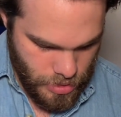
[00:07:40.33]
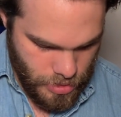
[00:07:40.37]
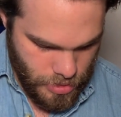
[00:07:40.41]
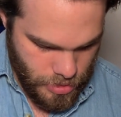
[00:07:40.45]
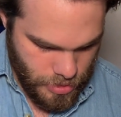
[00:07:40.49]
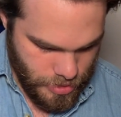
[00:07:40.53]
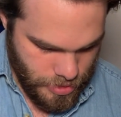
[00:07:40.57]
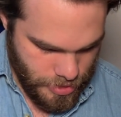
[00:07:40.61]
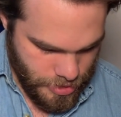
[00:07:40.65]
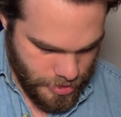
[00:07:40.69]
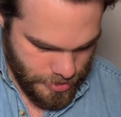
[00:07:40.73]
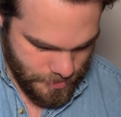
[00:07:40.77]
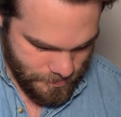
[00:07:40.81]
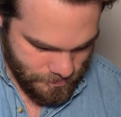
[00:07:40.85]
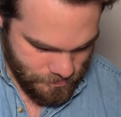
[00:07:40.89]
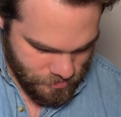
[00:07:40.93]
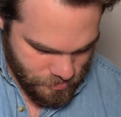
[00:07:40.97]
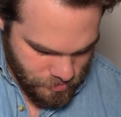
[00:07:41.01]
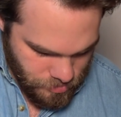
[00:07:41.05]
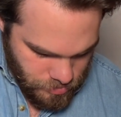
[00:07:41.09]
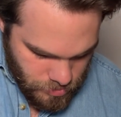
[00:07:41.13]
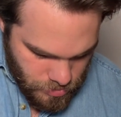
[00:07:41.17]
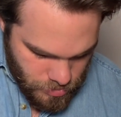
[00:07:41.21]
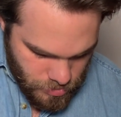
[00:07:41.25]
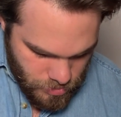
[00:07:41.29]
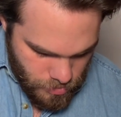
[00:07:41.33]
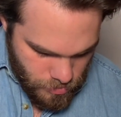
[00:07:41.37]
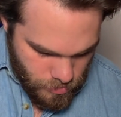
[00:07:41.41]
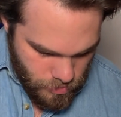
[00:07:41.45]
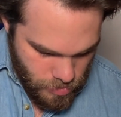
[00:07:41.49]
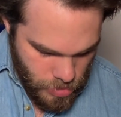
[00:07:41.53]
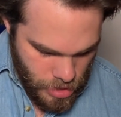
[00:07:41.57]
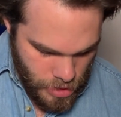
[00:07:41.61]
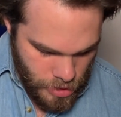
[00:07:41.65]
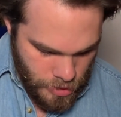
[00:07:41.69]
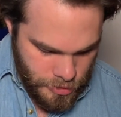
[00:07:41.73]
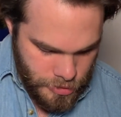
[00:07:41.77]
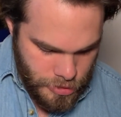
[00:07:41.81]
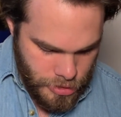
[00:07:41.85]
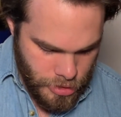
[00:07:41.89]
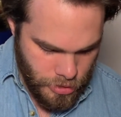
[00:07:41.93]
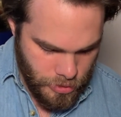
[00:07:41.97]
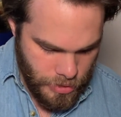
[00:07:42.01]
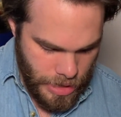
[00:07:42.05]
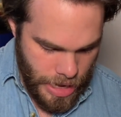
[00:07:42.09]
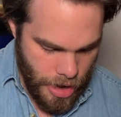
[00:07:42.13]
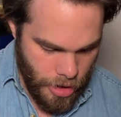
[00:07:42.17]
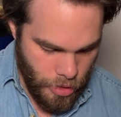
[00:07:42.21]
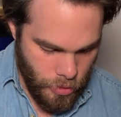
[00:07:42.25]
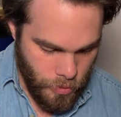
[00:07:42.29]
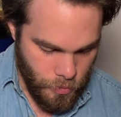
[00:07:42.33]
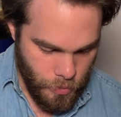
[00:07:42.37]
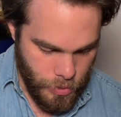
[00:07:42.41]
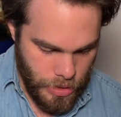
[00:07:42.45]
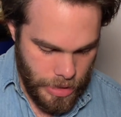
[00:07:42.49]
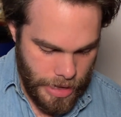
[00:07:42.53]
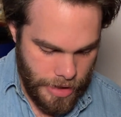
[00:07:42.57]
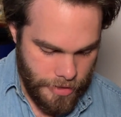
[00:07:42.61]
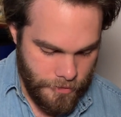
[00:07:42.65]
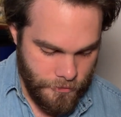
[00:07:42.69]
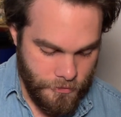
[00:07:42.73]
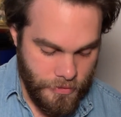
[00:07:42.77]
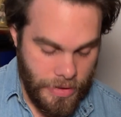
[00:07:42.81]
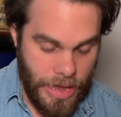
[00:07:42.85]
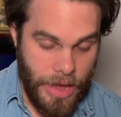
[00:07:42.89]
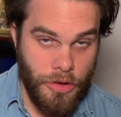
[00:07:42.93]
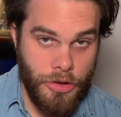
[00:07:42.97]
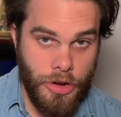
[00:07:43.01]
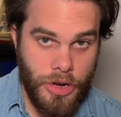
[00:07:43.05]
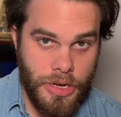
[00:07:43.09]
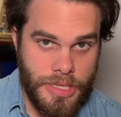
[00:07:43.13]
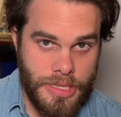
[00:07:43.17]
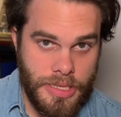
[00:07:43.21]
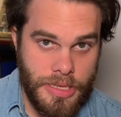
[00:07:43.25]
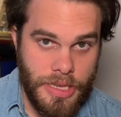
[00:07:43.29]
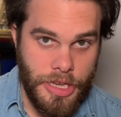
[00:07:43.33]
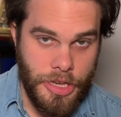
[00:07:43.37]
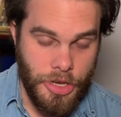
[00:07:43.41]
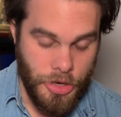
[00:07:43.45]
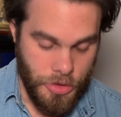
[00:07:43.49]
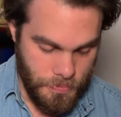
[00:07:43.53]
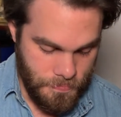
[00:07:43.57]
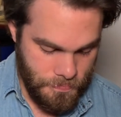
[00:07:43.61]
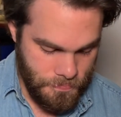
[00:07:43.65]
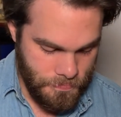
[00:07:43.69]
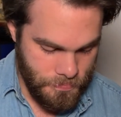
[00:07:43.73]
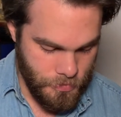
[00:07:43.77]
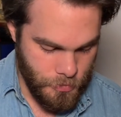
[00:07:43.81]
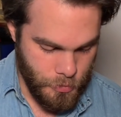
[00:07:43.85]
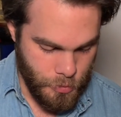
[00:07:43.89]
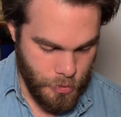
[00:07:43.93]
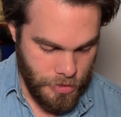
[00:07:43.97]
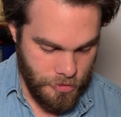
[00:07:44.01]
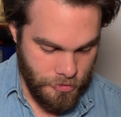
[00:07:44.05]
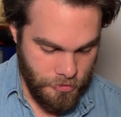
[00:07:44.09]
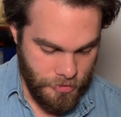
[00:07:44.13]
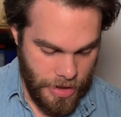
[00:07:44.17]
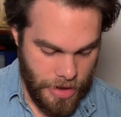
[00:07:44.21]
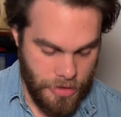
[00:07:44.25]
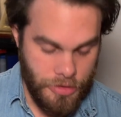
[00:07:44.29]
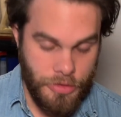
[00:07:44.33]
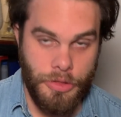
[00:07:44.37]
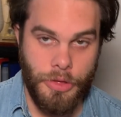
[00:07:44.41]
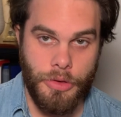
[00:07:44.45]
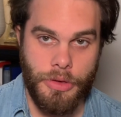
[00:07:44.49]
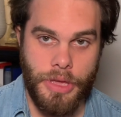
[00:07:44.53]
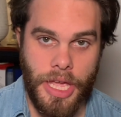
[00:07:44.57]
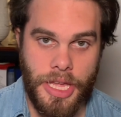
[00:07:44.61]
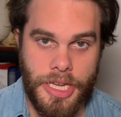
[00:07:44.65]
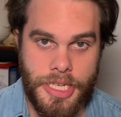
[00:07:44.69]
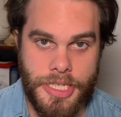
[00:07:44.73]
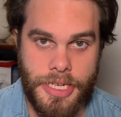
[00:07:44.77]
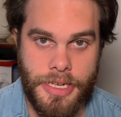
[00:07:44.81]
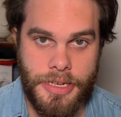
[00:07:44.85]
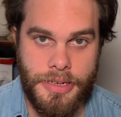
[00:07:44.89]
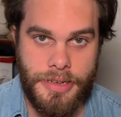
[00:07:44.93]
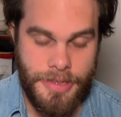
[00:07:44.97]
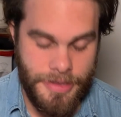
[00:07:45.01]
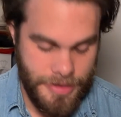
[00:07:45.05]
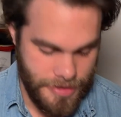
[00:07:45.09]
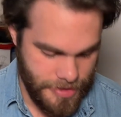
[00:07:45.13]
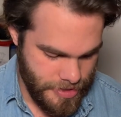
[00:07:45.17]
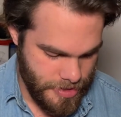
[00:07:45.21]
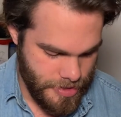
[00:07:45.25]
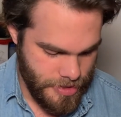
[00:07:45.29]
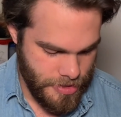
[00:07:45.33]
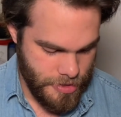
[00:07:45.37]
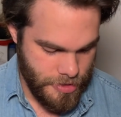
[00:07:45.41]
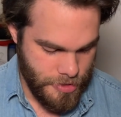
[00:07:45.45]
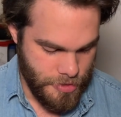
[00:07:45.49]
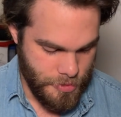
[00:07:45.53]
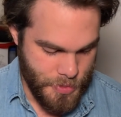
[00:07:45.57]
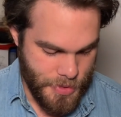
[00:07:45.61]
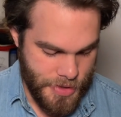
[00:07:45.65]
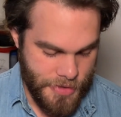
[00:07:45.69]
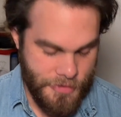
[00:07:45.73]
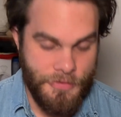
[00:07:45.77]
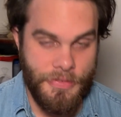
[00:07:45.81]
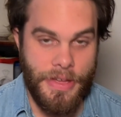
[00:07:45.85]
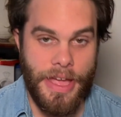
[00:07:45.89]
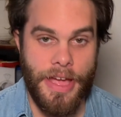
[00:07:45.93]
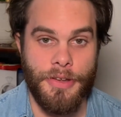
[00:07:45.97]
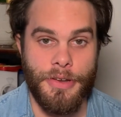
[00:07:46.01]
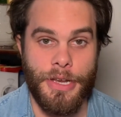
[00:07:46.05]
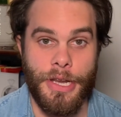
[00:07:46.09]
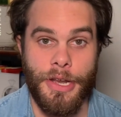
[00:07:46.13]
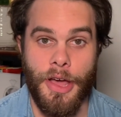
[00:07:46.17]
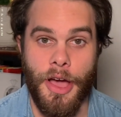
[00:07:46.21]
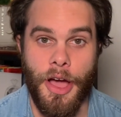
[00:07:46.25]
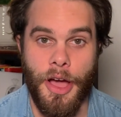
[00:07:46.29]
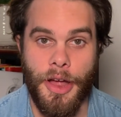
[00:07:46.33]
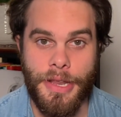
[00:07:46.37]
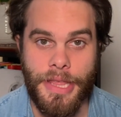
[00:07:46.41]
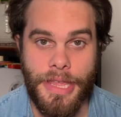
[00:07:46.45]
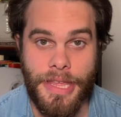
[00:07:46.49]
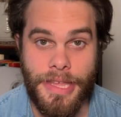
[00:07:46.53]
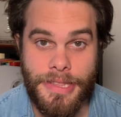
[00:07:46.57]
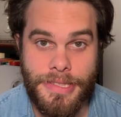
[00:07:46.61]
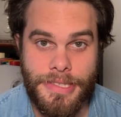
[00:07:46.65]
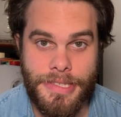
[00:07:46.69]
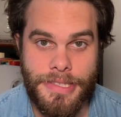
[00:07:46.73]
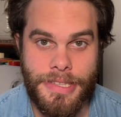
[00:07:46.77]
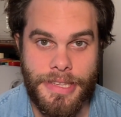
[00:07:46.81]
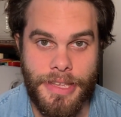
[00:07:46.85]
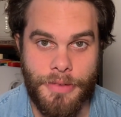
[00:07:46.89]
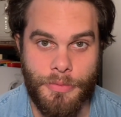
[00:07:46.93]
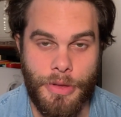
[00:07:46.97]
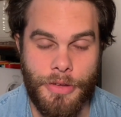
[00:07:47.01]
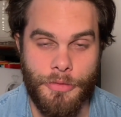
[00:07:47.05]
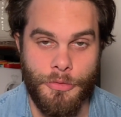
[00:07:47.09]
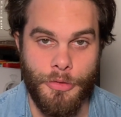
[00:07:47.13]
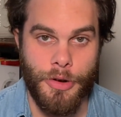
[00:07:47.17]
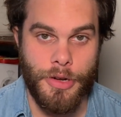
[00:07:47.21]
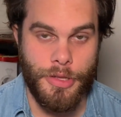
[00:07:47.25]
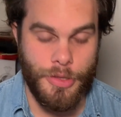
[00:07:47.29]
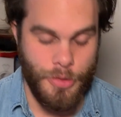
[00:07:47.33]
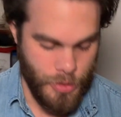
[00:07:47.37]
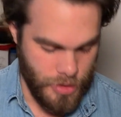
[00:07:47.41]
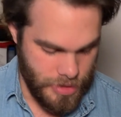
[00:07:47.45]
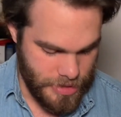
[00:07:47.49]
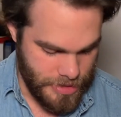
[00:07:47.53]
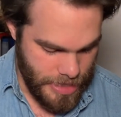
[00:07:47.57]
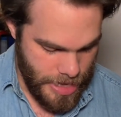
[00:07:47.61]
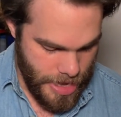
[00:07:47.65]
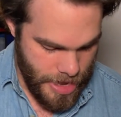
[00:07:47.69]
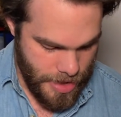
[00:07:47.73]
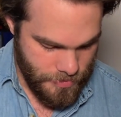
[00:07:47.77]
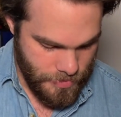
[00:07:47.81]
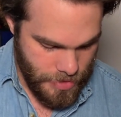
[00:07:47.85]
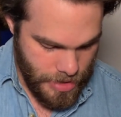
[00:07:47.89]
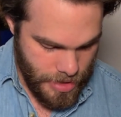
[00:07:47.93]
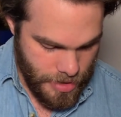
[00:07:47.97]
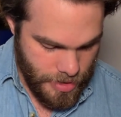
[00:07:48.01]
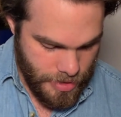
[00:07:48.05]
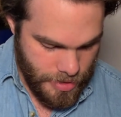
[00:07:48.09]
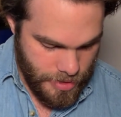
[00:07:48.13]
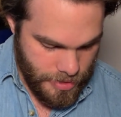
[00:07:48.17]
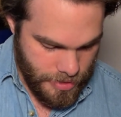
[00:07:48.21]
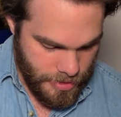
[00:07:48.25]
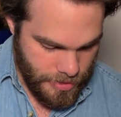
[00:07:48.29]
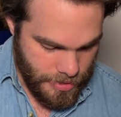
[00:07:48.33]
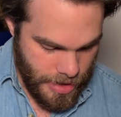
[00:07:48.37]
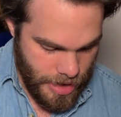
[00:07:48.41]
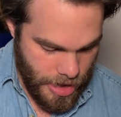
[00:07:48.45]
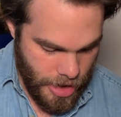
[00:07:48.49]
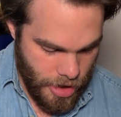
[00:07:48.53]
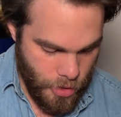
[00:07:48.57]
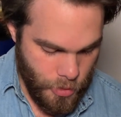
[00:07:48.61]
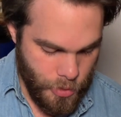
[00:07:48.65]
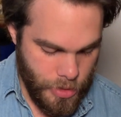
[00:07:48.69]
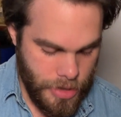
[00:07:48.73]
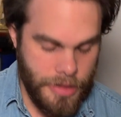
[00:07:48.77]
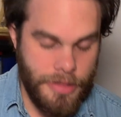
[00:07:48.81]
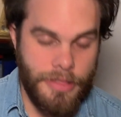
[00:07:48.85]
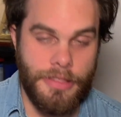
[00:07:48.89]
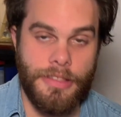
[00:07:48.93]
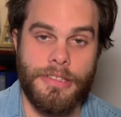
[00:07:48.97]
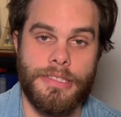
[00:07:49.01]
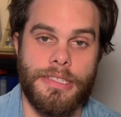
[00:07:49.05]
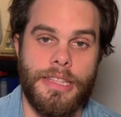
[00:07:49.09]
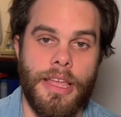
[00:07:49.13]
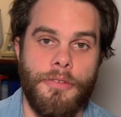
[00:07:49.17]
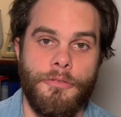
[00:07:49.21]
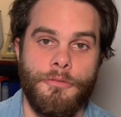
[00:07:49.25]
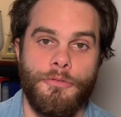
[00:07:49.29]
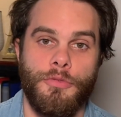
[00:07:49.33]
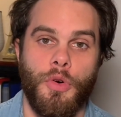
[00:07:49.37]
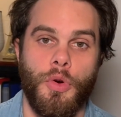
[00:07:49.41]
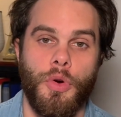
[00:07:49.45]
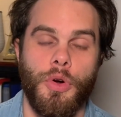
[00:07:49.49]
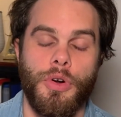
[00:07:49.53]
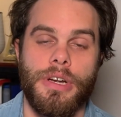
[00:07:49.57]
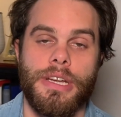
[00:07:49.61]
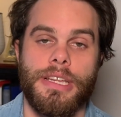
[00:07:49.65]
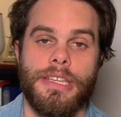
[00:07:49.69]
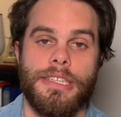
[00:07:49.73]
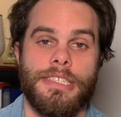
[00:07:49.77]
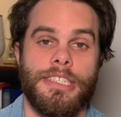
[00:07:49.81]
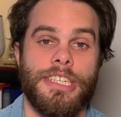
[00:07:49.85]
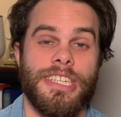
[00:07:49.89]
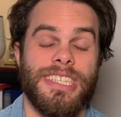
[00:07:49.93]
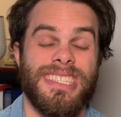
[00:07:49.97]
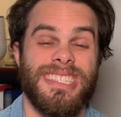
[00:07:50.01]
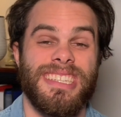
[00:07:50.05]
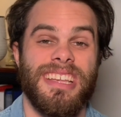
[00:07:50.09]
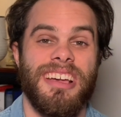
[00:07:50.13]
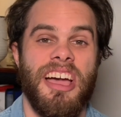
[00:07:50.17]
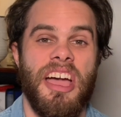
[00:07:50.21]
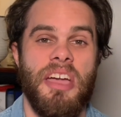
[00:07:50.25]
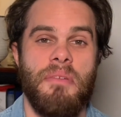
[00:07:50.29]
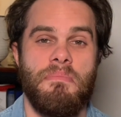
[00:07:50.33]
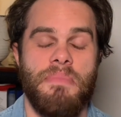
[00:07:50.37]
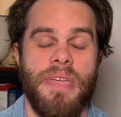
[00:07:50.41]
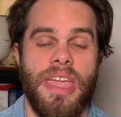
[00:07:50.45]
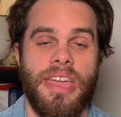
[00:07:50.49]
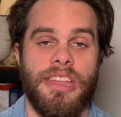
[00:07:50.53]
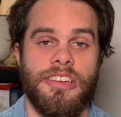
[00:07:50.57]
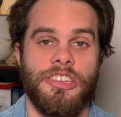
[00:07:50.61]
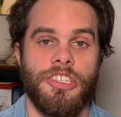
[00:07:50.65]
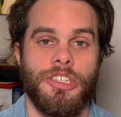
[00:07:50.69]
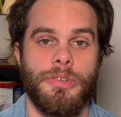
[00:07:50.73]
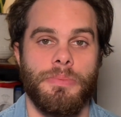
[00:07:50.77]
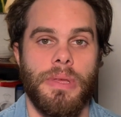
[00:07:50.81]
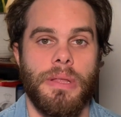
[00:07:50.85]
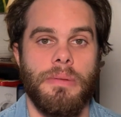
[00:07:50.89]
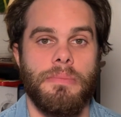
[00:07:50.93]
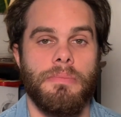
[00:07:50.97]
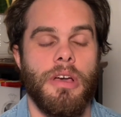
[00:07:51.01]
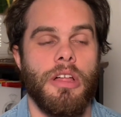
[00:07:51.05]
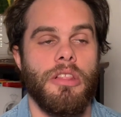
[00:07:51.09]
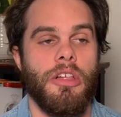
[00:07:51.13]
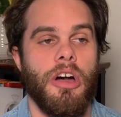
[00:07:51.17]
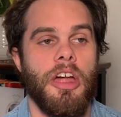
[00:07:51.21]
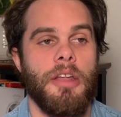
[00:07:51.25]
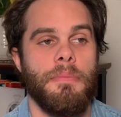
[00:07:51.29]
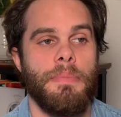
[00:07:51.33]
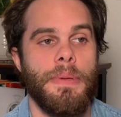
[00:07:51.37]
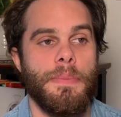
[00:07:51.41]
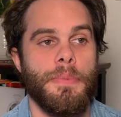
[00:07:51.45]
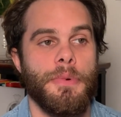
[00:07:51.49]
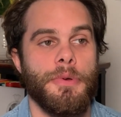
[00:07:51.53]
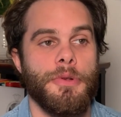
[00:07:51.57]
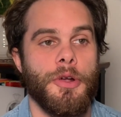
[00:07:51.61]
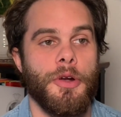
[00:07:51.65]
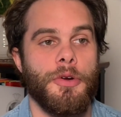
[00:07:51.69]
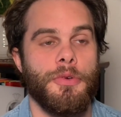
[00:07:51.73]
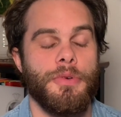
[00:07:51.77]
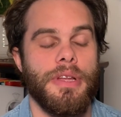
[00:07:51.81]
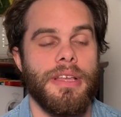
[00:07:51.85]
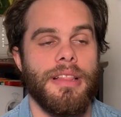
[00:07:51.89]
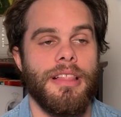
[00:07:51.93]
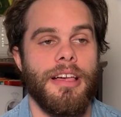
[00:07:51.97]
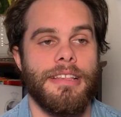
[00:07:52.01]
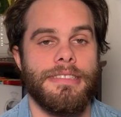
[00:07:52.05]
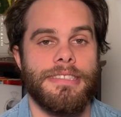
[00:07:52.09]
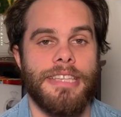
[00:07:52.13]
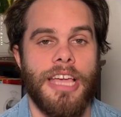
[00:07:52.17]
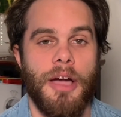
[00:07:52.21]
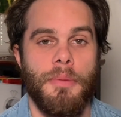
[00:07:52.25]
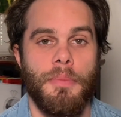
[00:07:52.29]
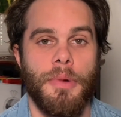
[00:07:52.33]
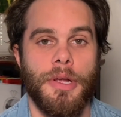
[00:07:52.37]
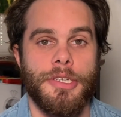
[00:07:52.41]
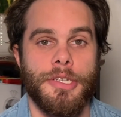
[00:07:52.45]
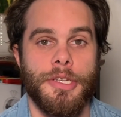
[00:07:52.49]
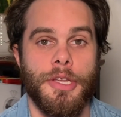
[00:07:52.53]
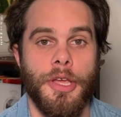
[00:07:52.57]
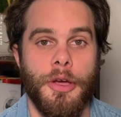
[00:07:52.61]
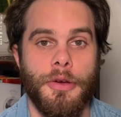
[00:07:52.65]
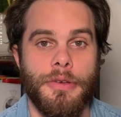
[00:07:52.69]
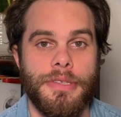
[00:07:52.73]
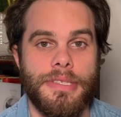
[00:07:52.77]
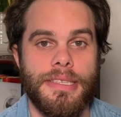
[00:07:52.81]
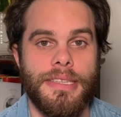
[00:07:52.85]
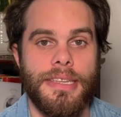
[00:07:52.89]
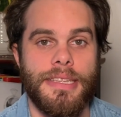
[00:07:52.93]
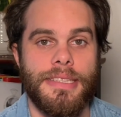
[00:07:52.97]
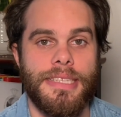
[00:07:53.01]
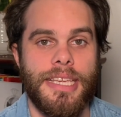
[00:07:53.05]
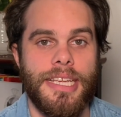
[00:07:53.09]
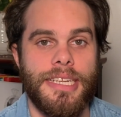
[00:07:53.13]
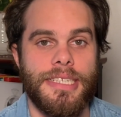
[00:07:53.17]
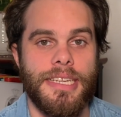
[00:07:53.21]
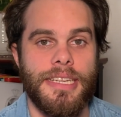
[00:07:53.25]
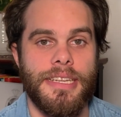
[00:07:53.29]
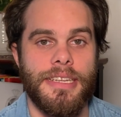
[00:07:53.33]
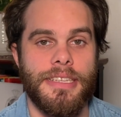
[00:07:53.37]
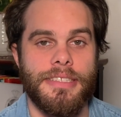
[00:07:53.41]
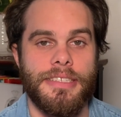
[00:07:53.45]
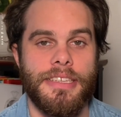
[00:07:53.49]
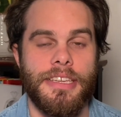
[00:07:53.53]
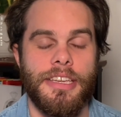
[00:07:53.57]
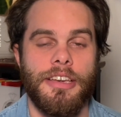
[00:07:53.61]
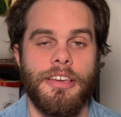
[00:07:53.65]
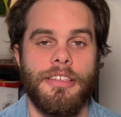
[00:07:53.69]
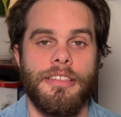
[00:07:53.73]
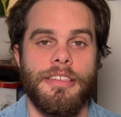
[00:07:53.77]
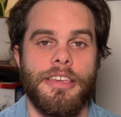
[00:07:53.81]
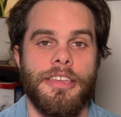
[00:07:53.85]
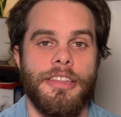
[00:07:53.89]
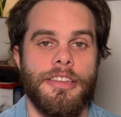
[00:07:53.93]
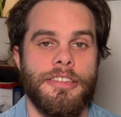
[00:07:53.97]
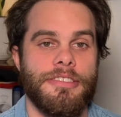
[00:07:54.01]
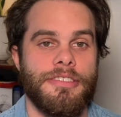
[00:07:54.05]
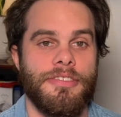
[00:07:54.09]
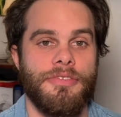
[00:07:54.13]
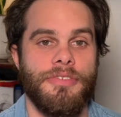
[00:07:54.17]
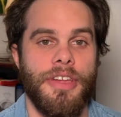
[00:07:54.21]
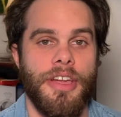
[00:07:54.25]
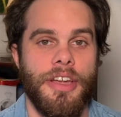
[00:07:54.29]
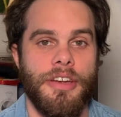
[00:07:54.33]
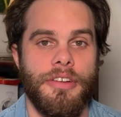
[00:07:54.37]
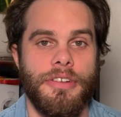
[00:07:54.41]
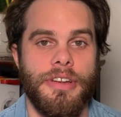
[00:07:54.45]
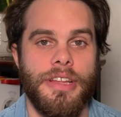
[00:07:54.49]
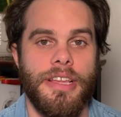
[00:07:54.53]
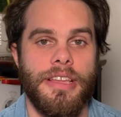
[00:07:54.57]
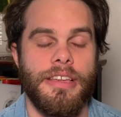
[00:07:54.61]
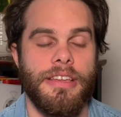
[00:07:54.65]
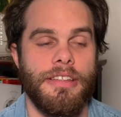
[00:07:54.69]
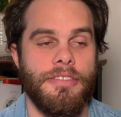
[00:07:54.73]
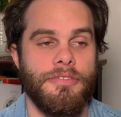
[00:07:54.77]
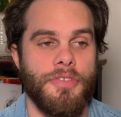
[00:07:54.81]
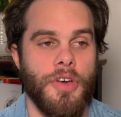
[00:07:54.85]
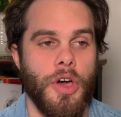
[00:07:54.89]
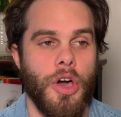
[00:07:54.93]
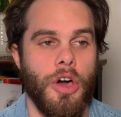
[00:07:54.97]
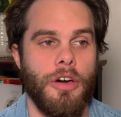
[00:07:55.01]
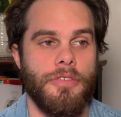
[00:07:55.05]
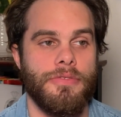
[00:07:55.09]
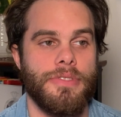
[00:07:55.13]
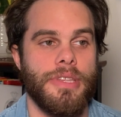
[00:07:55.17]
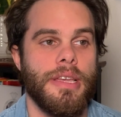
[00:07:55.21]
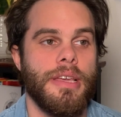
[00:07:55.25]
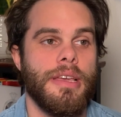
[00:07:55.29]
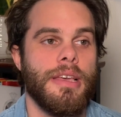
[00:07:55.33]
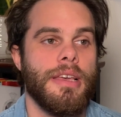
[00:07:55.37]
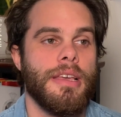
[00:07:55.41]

So now we have found our skill, we've found a location, we've found an audience, and we've worked towards that. Now, the step 4 is just time management. A lot of people don't realize how much goes into teaching a skill. It is very involved.